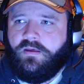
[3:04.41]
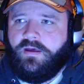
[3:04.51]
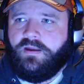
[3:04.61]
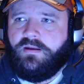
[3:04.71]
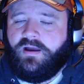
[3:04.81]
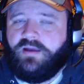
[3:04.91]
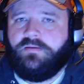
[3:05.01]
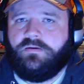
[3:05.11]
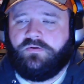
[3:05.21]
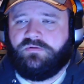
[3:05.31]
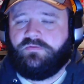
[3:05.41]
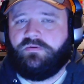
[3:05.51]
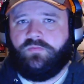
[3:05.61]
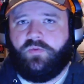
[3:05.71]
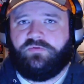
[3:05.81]
And uh, I, of course, there were
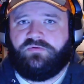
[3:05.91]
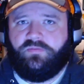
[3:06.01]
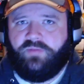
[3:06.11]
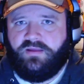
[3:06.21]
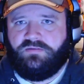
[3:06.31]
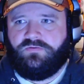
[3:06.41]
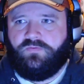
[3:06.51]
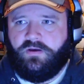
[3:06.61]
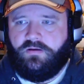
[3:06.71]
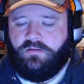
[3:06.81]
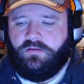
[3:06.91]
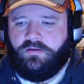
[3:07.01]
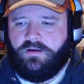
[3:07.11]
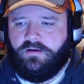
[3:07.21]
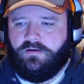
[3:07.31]
other members of the bands as well,
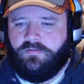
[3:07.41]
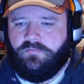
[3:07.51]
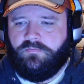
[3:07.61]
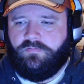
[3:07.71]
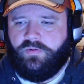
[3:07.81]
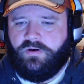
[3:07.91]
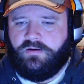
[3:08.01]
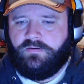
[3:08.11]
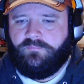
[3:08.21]
um, but